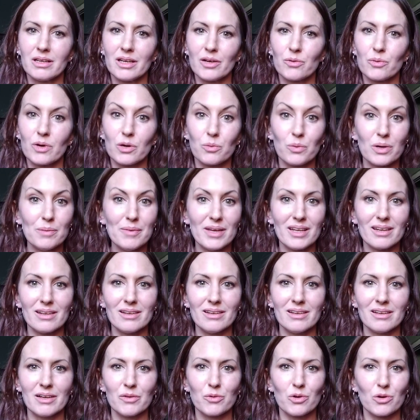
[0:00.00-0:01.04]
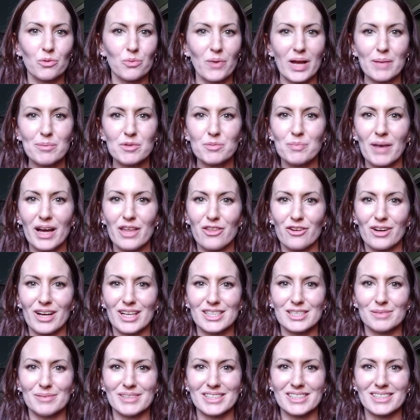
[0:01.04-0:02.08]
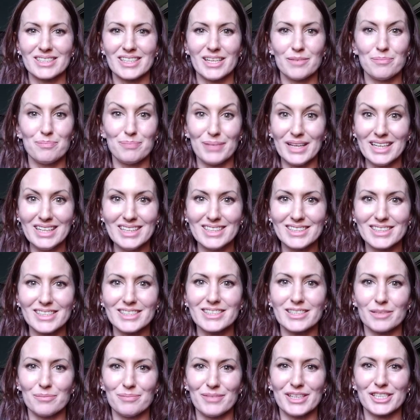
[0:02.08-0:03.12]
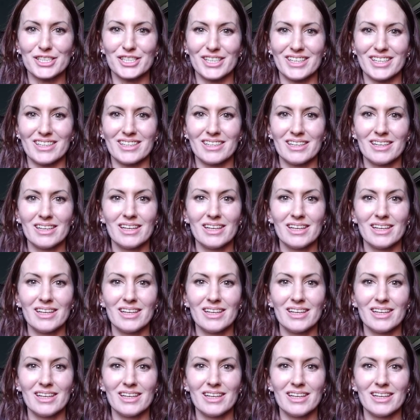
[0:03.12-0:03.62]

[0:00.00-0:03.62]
where women were raped by their husbands and beat into submission.